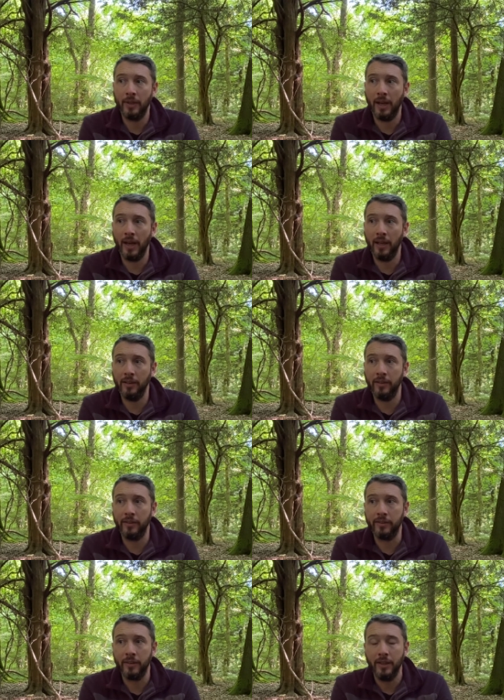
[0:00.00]
and
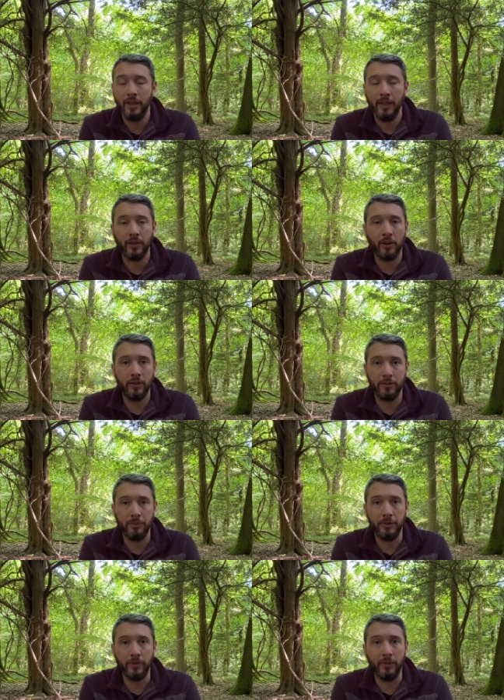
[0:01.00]
encourage them
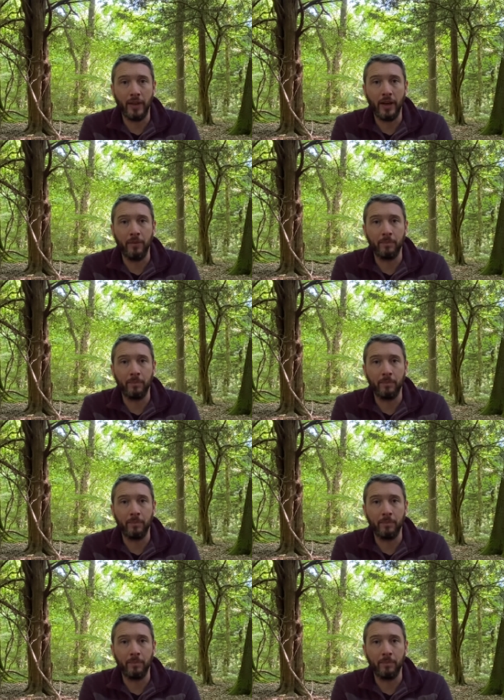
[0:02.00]
to do that